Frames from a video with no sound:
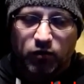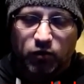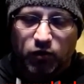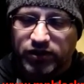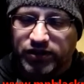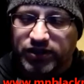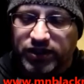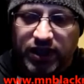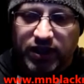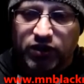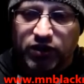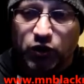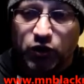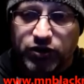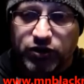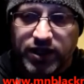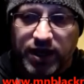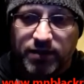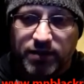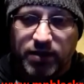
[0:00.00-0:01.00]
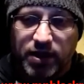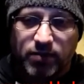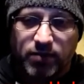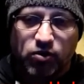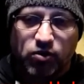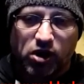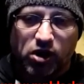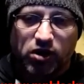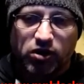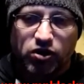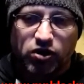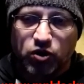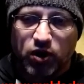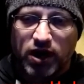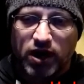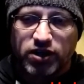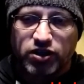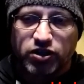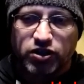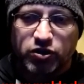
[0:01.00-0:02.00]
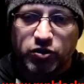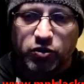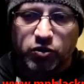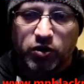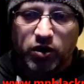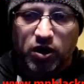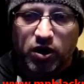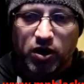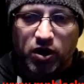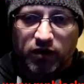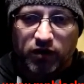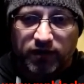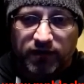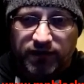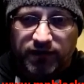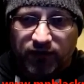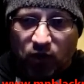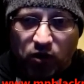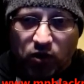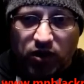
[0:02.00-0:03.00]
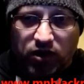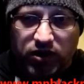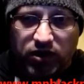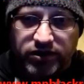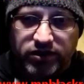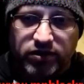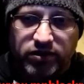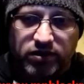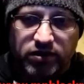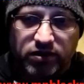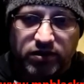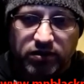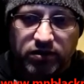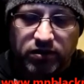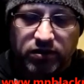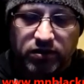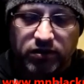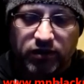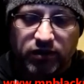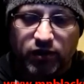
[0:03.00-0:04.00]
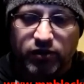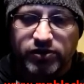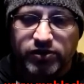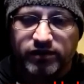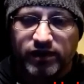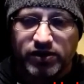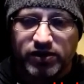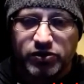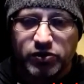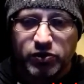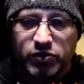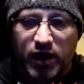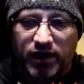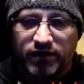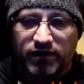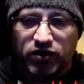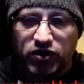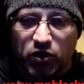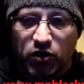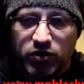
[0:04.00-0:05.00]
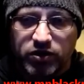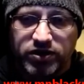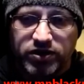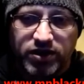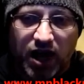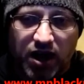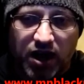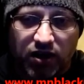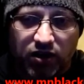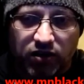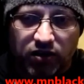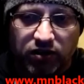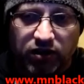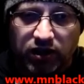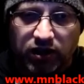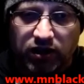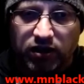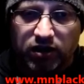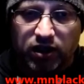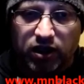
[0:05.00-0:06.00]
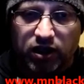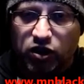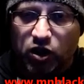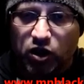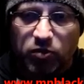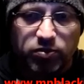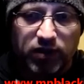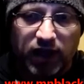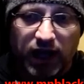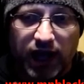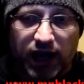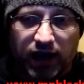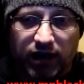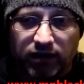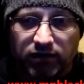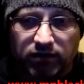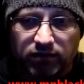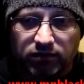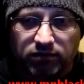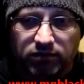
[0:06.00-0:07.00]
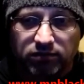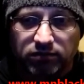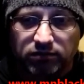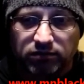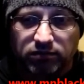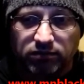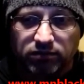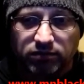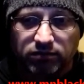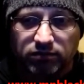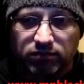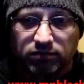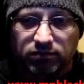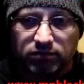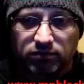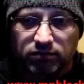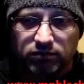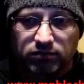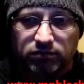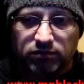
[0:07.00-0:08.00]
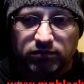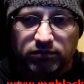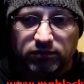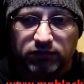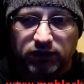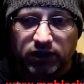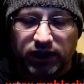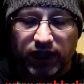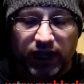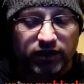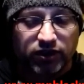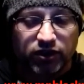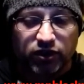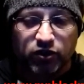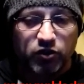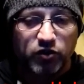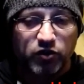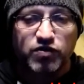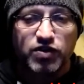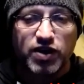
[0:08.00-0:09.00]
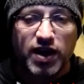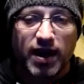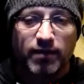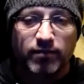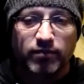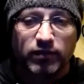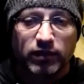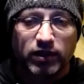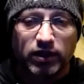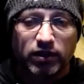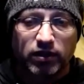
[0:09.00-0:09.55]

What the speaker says: Once again, those same people are trying to force those of us who have no desire and no plan to take the Coof jab